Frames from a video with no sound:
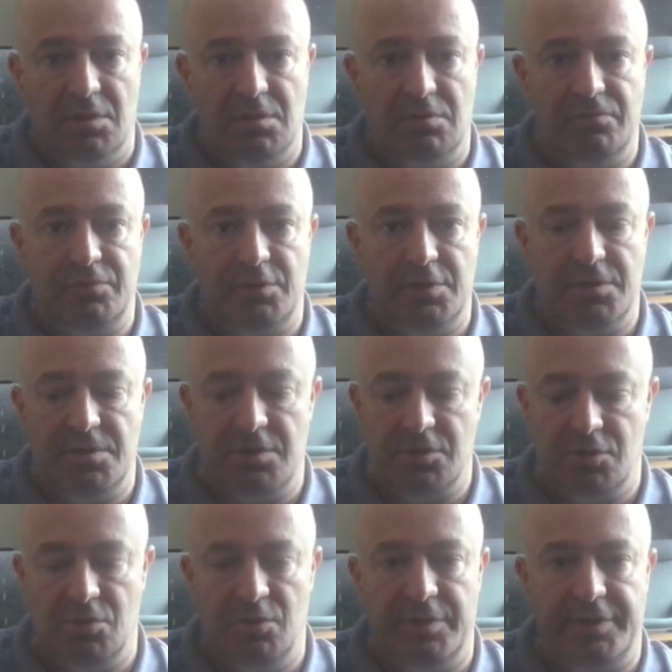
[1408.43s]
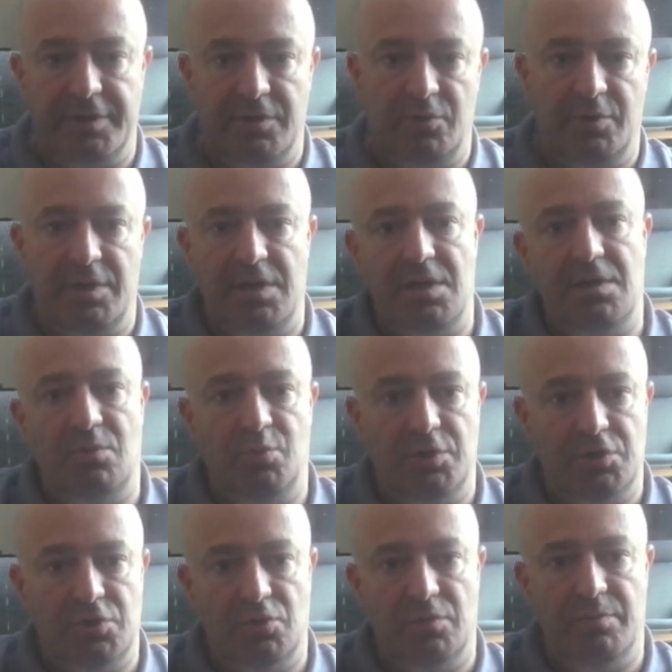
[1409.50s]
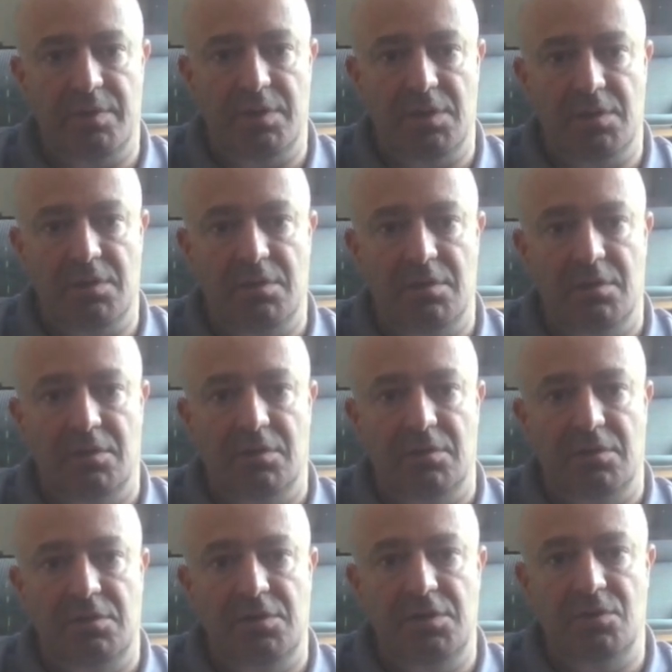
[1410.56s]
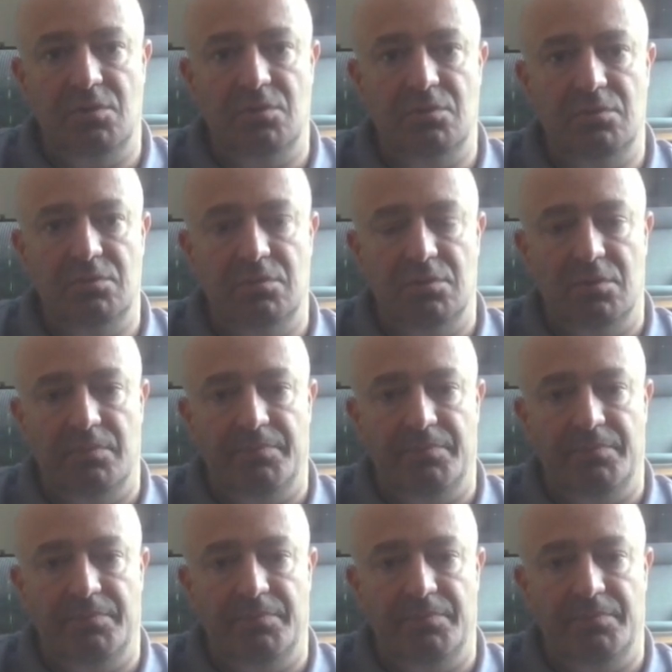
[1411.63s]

convert this to an array, which would be new